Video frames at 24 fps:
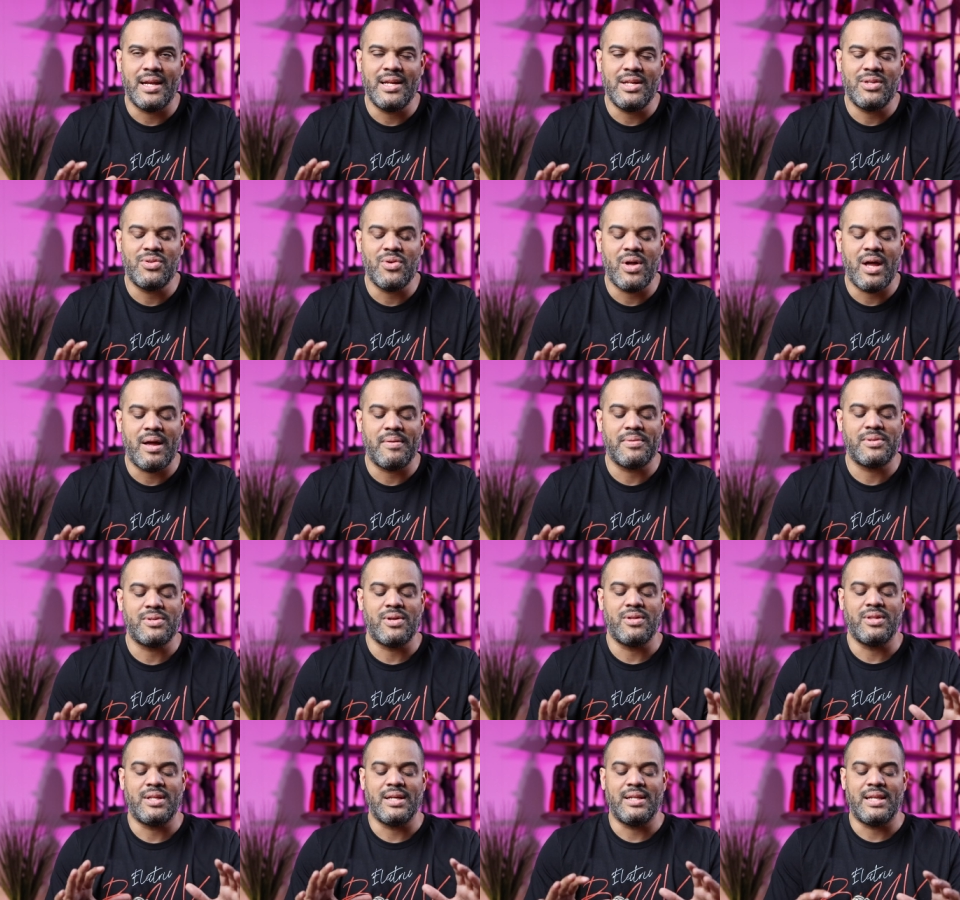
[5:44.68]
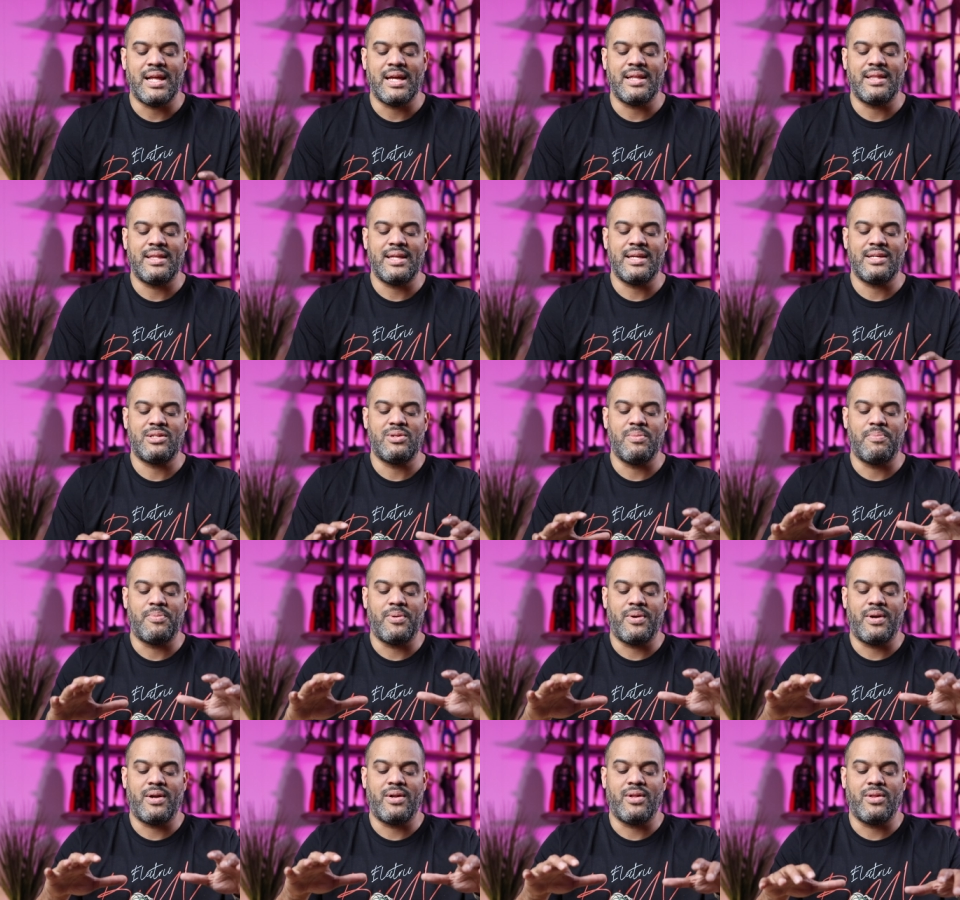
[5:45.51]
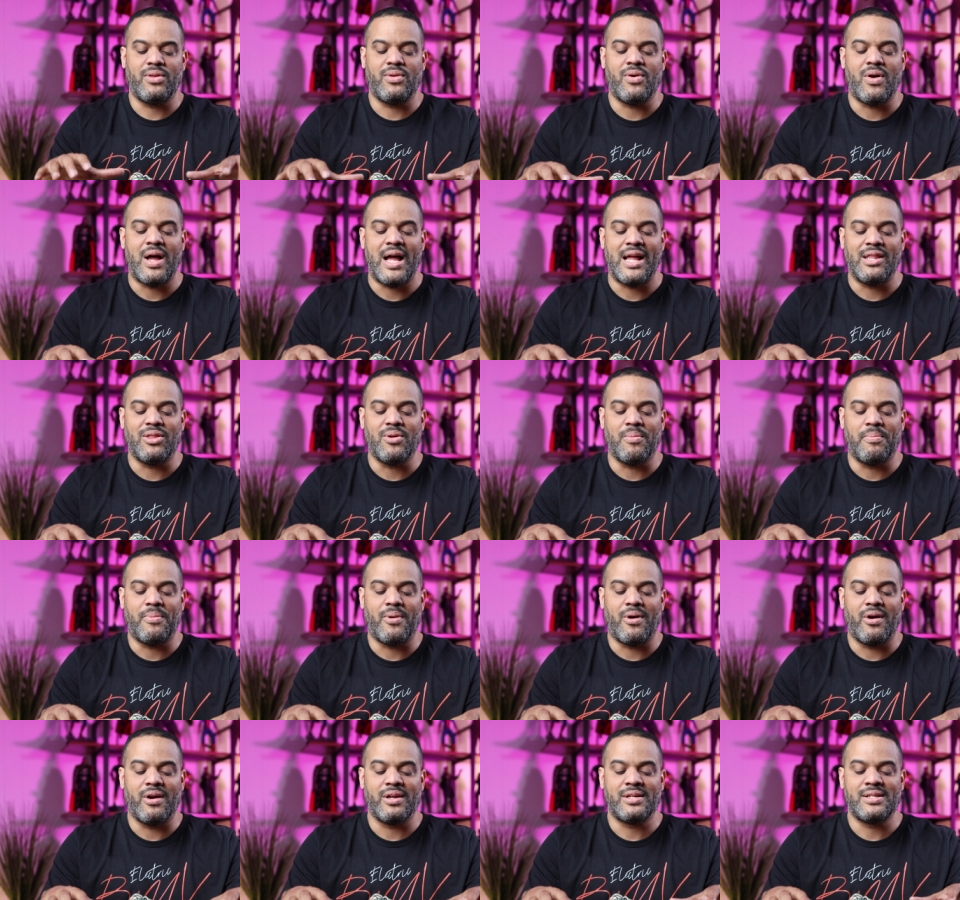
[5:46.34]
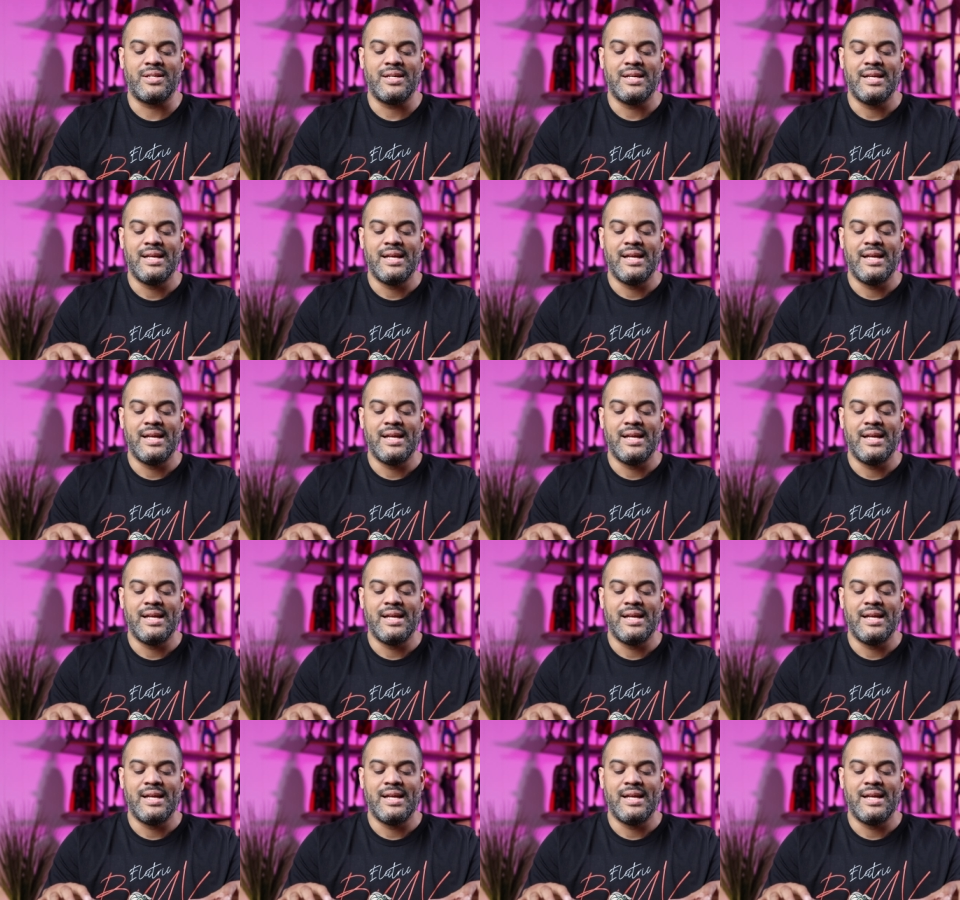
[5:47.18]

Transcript: I need to have something like this to put it on the handlebars.